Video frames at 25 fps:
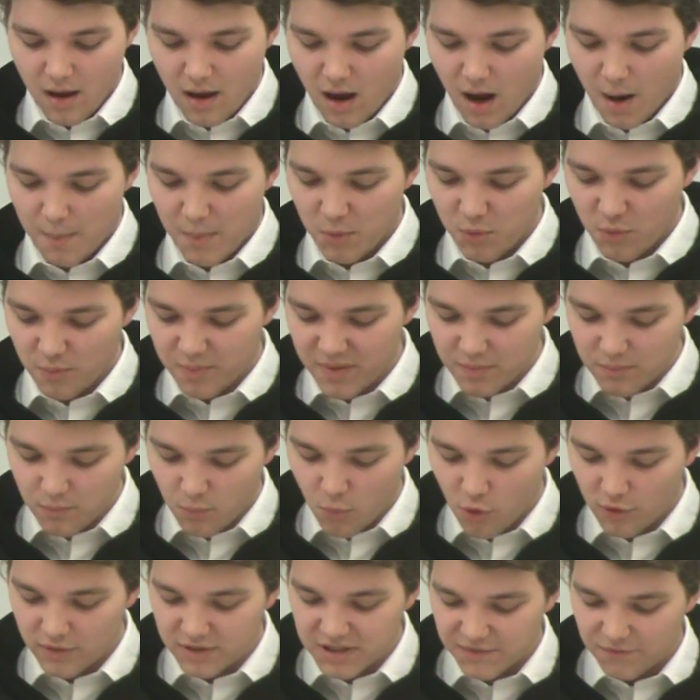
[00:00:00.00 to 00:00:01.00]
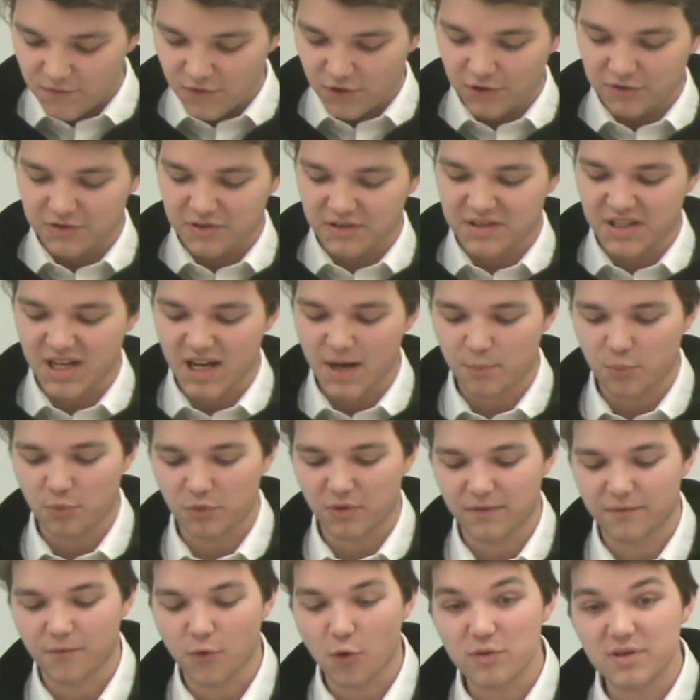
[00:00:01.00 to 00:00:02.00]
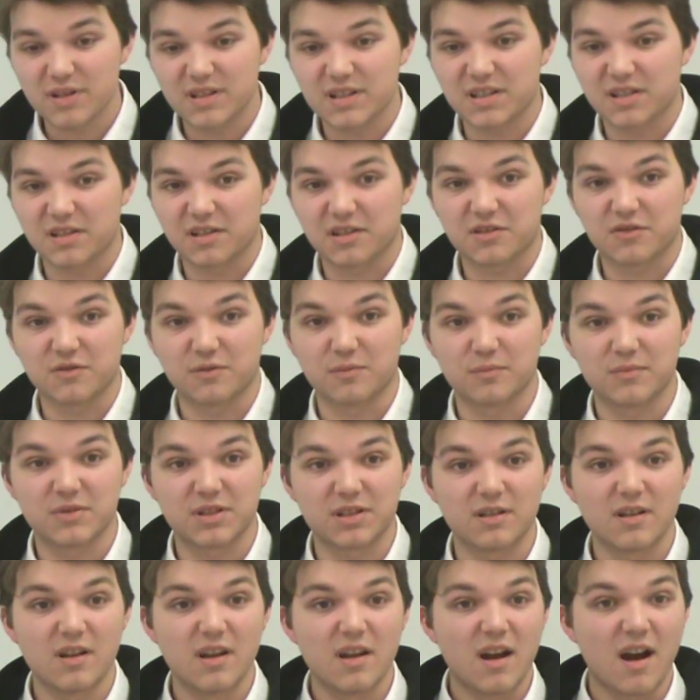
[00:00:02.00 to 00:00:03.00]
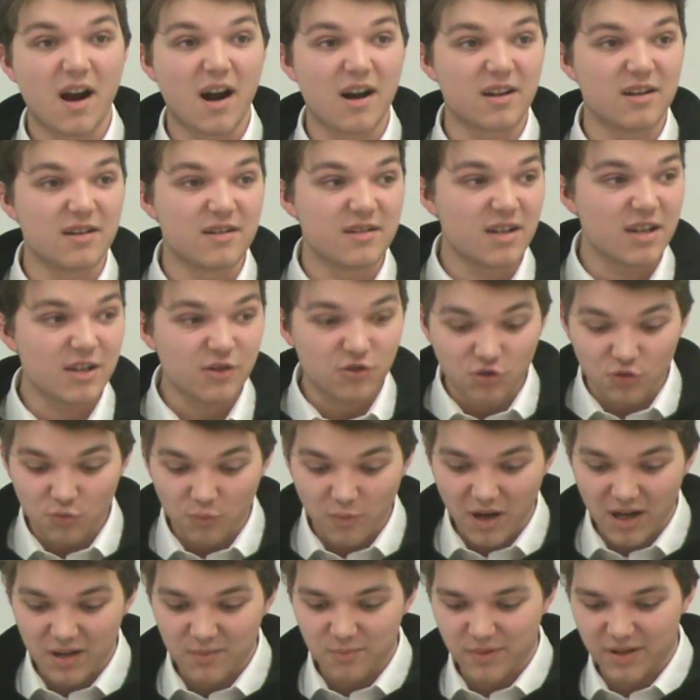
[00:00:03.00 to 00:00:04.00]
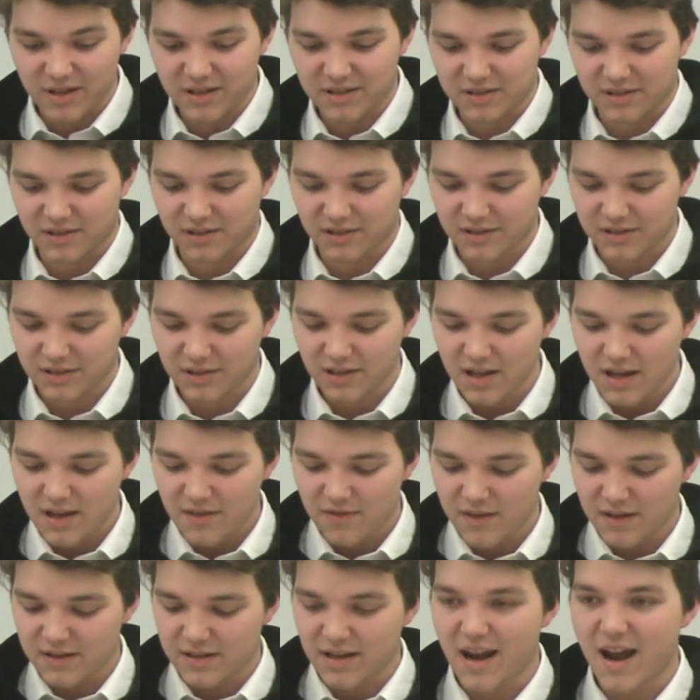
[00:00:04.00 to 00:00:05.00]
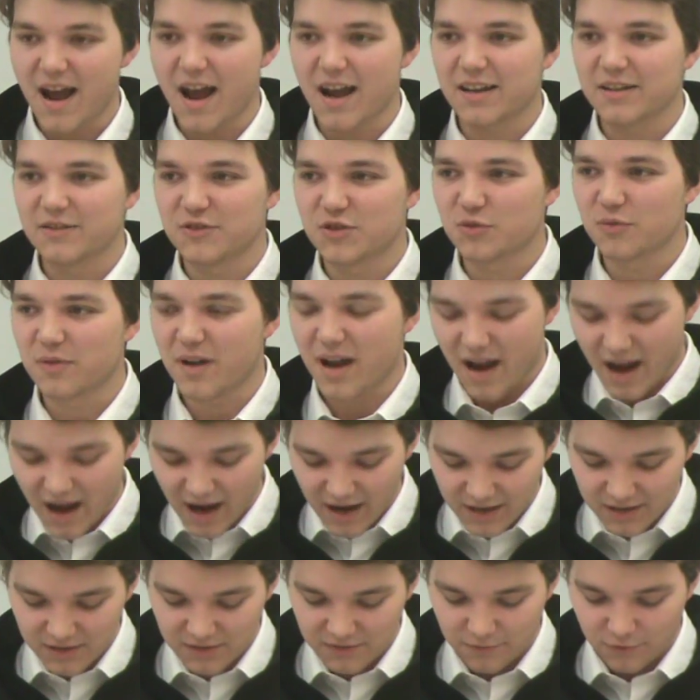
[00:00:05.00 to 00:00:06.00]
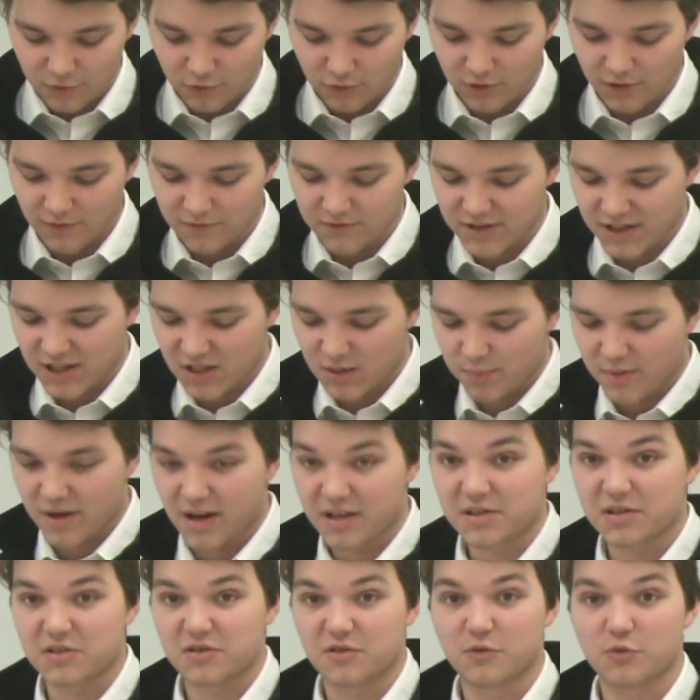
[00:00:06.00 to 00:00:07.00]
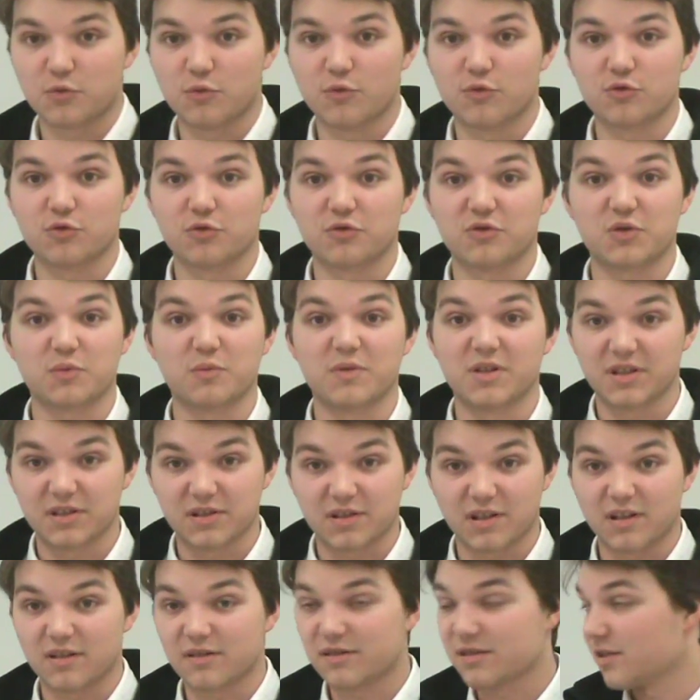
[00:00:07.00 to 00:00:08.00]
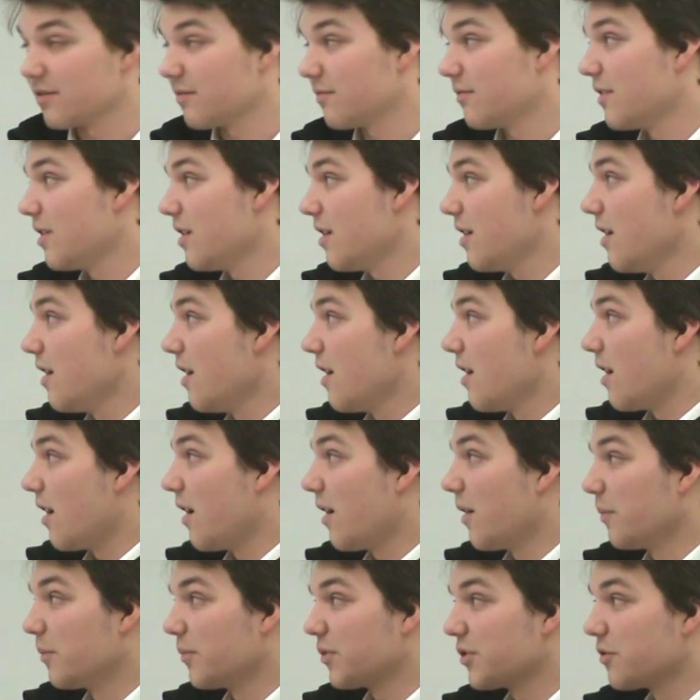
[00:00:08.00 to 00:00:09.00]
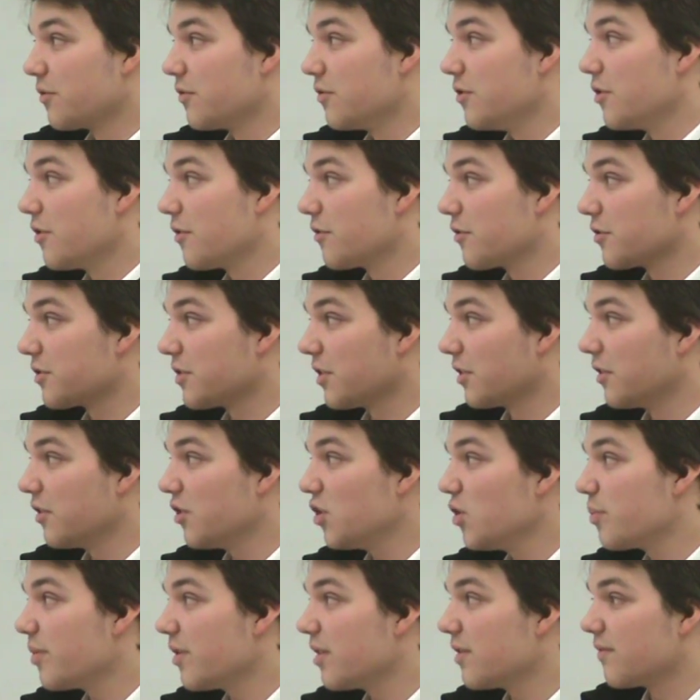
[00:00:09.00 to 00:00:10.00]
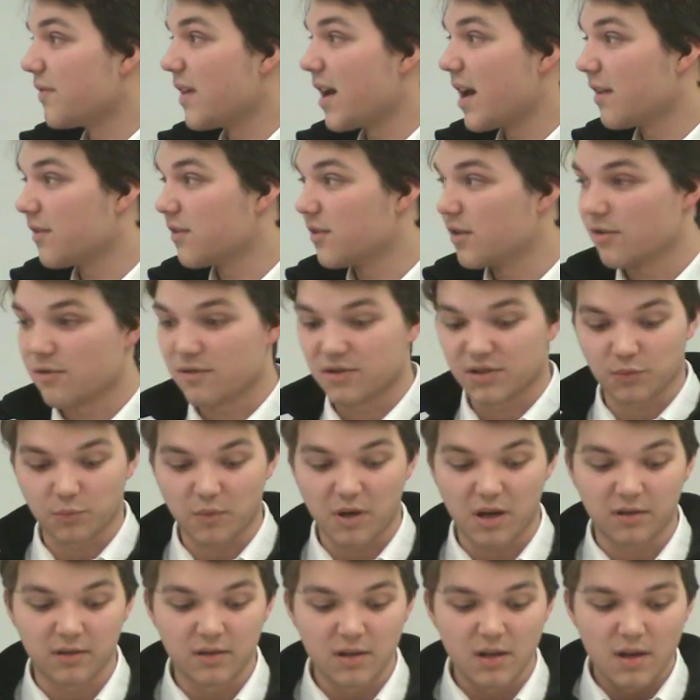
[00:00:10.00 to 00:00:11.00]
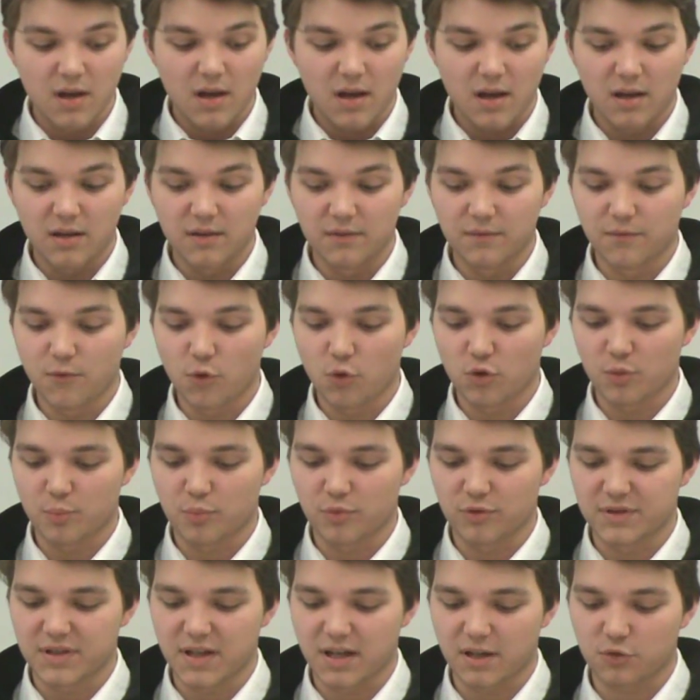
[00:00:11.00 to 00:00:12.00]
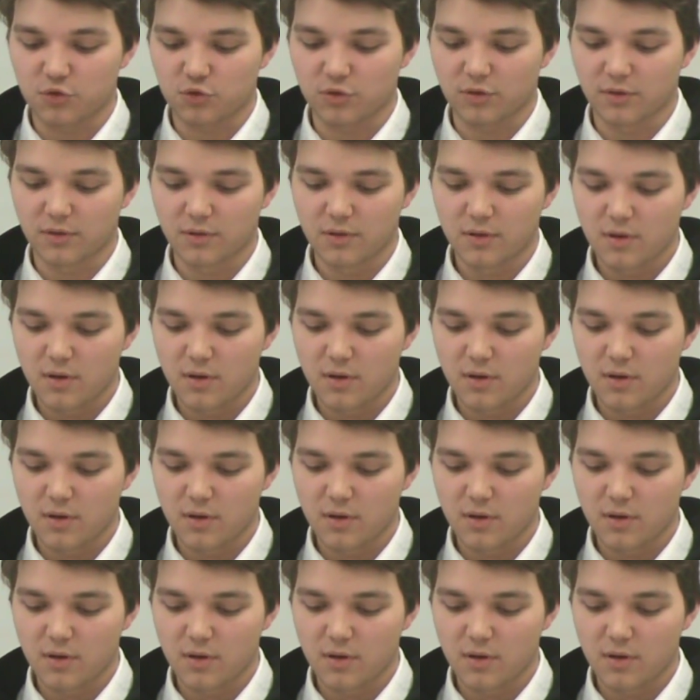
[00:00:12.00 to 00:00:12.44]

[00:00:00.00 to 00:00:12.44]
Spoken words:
it would be more difficult to tamper with voting systems on a nationwide basis than to hack into a handful of databases in crucial swing states. So there's a little bit of that there as well in voter protection.